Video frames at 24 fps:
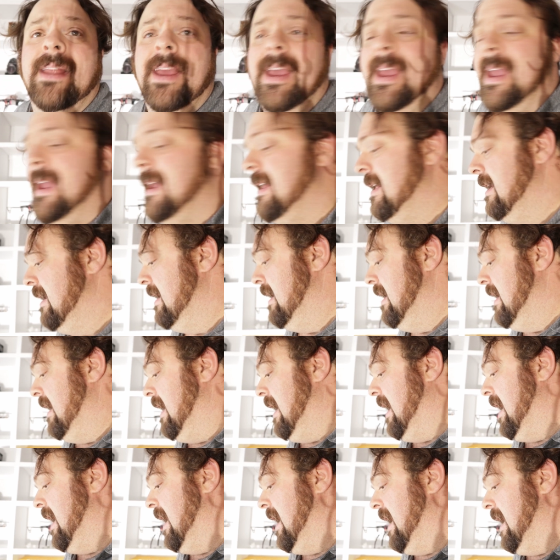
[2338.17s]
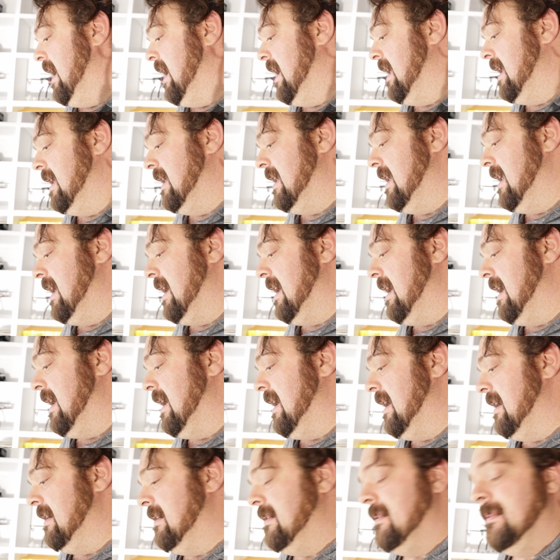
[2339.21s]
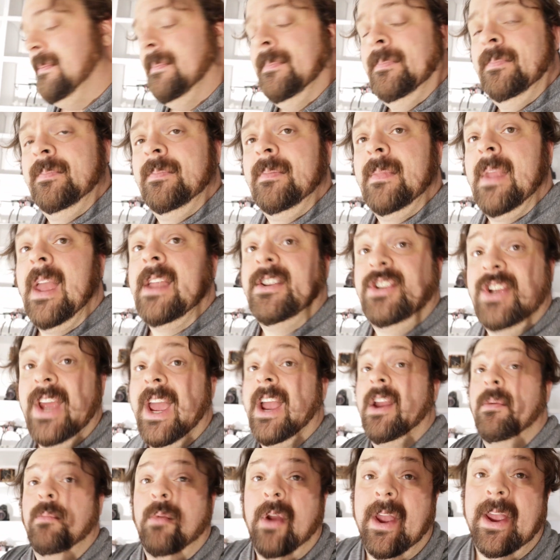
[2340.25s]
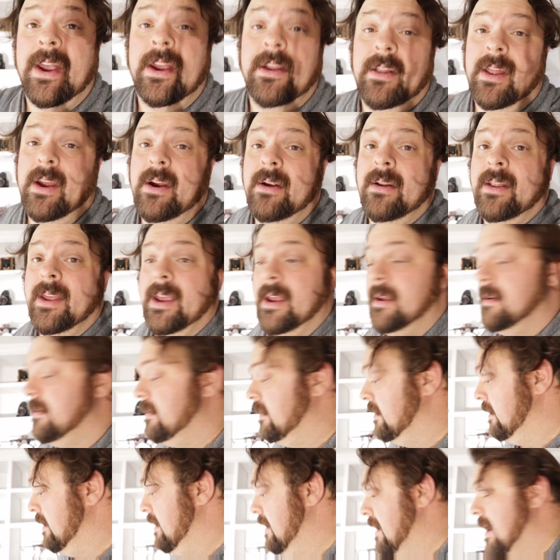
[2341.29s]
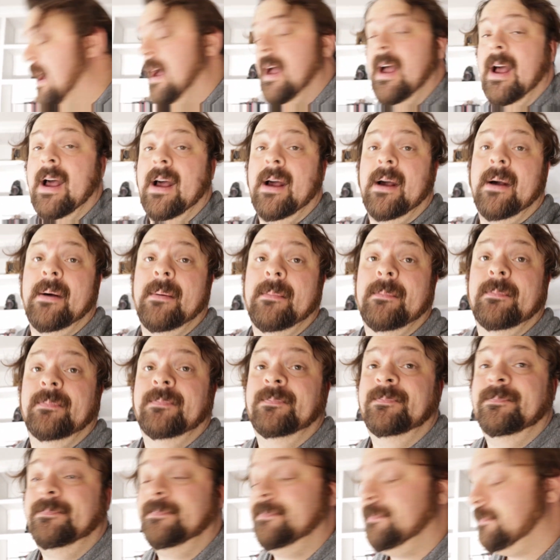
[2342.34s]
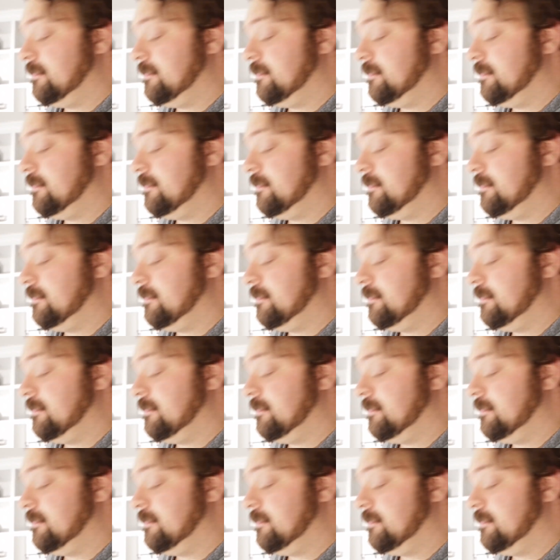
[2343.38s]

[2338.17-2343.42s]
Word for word: day, and uh, and check them regularly. Um,